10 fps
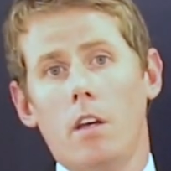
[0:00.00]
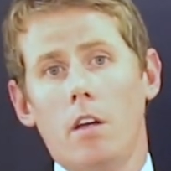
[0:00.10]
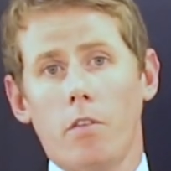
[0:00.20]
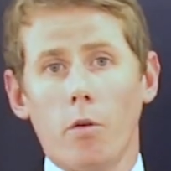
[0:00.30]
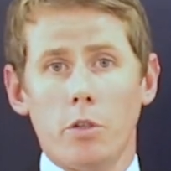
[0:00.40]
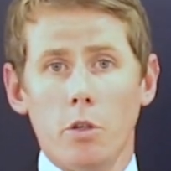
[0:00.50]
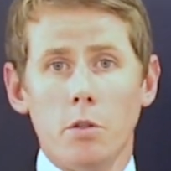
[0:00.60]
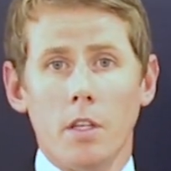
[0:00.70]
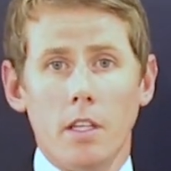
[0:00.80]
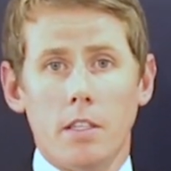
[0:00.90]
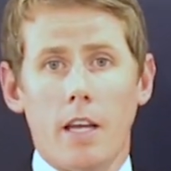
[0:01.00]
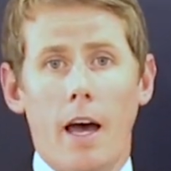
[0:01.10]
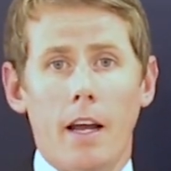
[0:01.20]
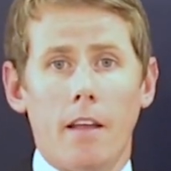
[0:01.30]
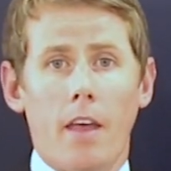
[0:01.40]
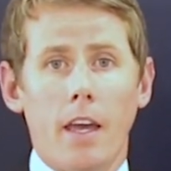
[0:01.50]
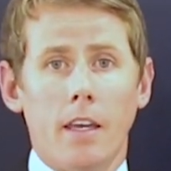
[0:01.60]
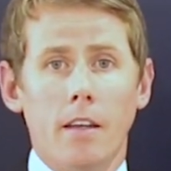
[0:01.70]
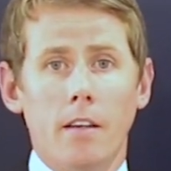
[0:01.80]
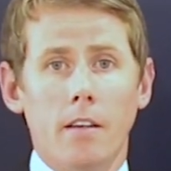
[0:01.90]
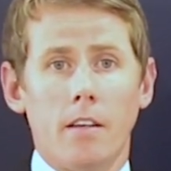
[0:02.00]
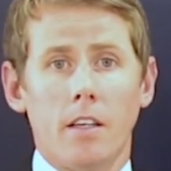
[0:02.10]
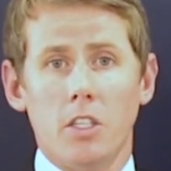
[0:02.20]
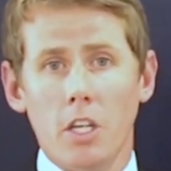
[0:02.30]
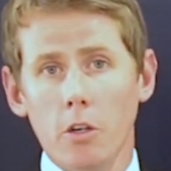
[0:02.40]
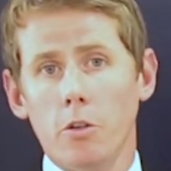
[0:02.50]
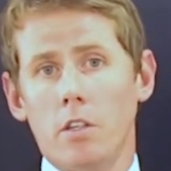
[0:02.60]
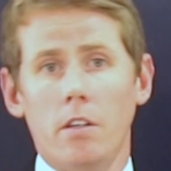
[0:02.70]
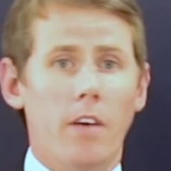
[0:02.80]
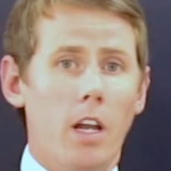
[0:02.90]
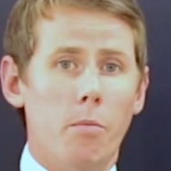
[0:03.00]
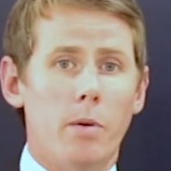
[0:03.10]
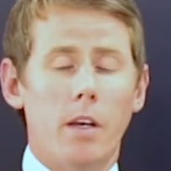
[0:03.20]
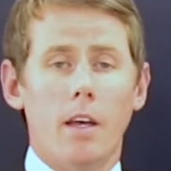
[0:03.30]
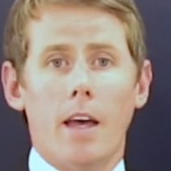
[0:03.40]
And of course, using this data, they can continue to develop